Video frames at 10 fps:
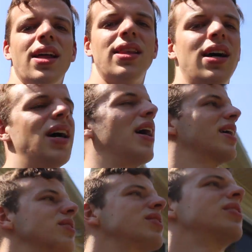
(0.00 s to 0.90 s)
And I
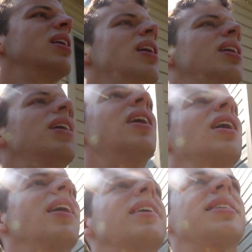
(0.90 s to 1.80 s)
guess
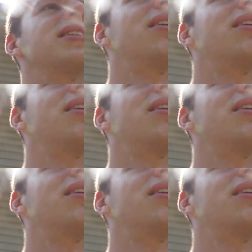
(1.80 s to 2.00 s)
that's